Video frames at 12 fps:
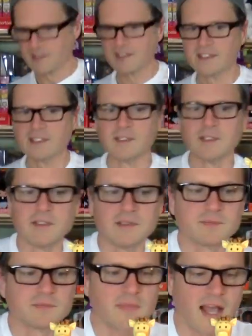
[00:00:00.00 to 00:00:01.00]

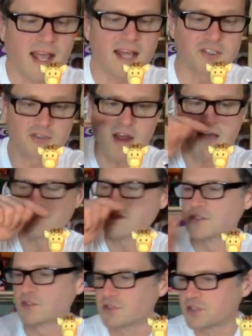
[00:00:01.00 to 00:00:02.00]
I got giraffe
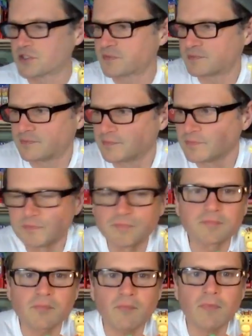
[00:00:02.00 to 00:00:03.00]
scissors.
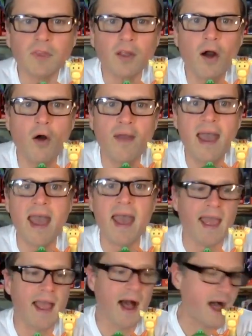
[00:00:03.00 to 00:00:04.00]

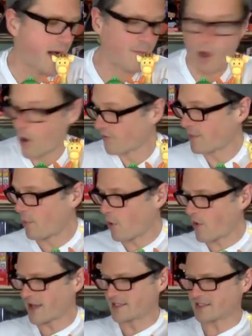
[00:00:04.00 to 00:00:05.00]
Okay. Oh, the
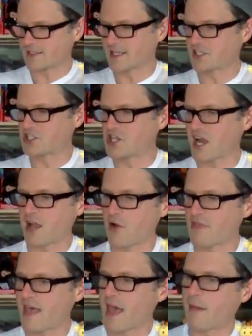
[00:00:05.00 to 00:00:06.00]
boys. Let's check
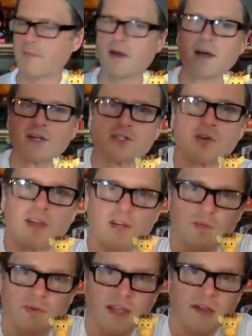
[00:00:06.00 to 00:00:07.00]
out them. So
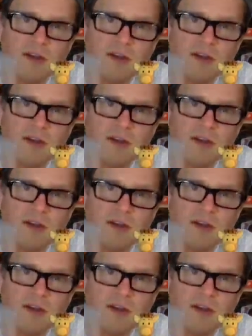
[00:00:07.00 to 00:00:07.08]
here's what they